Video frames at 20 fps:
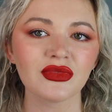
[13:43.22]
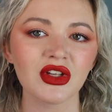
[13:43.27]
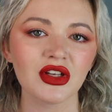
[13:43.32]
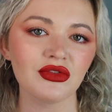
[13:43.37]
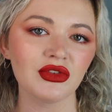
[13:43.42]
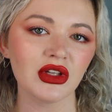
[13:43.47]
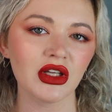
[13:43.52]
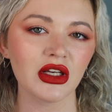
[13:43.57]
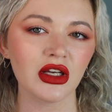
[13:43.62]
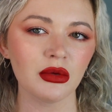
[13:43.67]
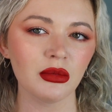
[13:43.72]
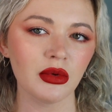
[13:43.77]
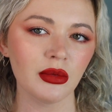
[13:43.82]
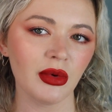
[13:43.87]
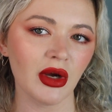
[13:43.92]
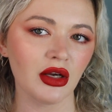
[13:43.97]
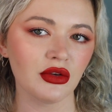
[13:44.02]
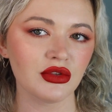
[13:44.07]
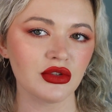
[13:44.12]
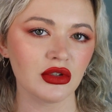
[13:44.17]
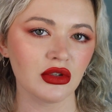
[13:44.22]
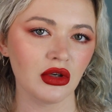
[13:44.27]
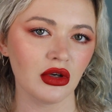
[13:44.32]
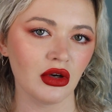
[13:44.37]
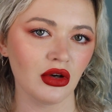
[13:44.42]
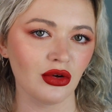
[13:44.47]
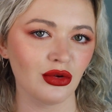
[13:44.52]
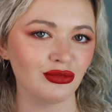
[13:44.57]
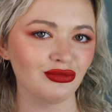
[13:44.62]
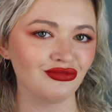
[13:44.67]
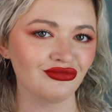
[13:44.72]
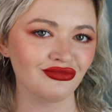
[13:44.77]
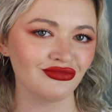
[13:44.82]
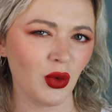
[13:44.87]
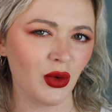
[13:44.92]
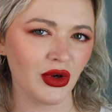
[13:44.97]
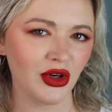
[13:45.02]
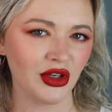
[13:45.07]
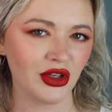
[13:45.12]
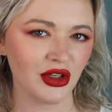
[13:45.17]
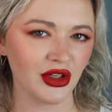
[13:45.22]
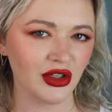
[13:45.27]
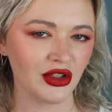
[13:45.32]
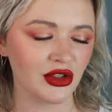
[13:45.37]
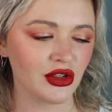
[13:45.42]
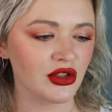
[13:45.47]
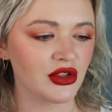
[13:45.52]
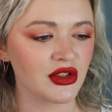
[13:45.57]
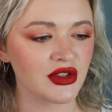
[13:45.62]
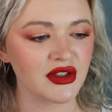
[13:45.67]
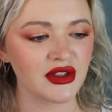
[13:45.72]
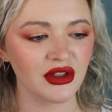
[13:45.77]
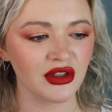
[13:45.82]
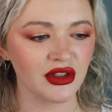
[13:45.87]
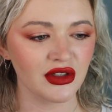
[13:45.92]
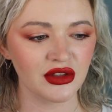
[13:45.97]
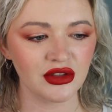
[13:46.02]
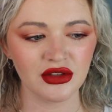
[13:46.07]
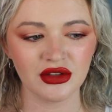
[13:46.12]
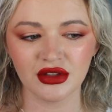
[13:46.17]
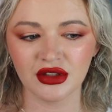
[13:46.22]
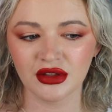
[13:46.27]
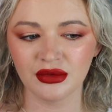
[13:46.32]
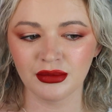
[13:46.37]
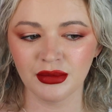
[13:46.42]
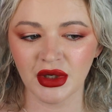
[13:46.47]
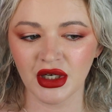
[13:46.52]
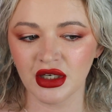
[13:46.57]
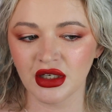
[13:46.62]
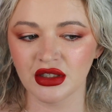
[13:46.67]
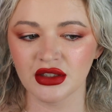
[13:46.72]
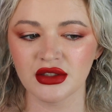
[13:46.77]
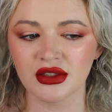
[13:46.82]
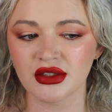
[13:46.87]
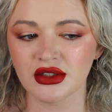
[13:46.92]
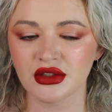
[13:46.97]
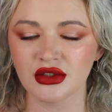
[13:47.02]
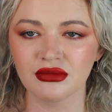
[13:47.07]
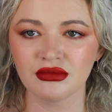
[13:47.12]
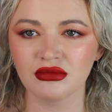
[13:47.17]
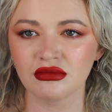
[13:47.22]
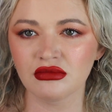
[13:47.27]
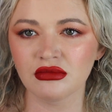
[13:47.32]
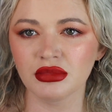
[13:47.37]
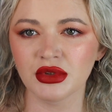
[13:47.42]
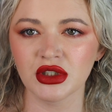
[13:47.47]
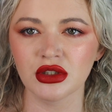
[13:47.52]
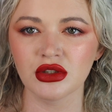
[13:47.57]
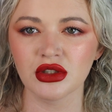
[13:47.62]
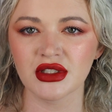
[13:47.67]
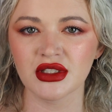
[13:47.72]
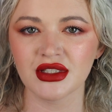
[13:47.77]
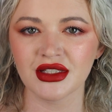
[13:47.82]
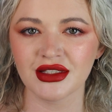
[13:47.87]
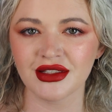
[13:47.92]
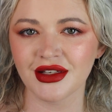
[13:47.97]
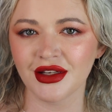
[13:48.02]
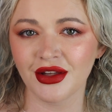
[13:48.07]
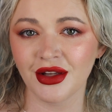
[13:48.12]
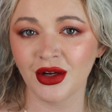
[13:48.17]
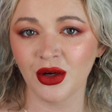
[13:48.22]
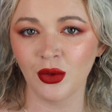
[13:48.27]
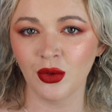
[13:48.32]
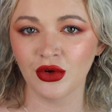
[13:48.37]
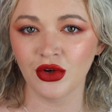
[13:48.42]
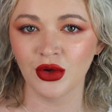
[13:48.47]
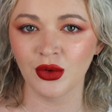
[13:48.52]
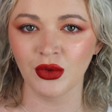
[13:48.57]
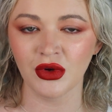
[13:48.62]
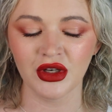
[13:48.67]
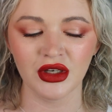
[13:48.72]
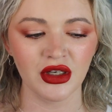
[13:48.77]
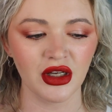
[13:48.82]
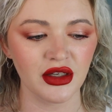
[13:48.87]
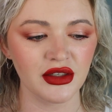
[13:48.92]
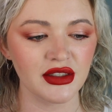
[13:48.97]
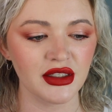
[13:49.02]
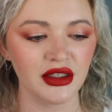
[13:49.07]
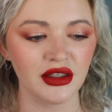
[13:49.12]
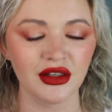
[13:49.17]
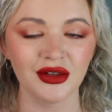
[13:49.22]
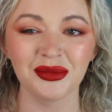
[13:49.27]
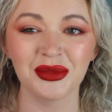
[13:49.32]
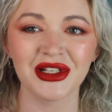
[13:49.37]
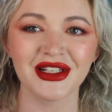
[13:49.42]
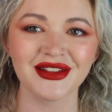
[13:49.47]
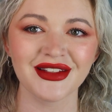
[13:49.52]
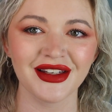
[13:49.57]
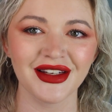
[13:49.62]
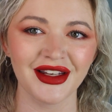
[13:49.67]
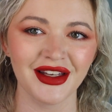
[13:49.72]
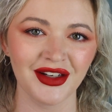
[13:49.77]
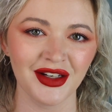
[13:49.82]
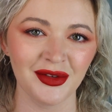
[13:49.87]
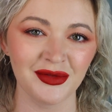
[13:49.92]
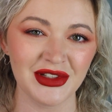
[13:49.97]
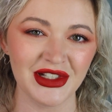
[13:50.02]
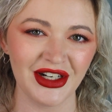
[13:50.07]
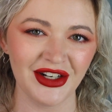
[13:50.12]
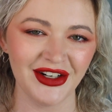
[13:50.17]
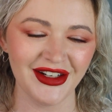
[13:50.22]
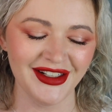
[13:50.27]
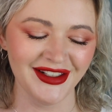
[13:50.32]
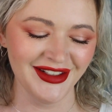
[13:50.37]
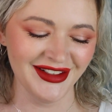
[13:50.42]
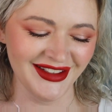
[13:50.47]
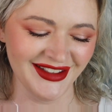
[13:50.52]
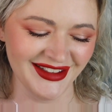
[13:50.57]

I feel like I'm about to go order a croissant in Paris, but just to say that I ordered one, not to eat it because I can't have dairy.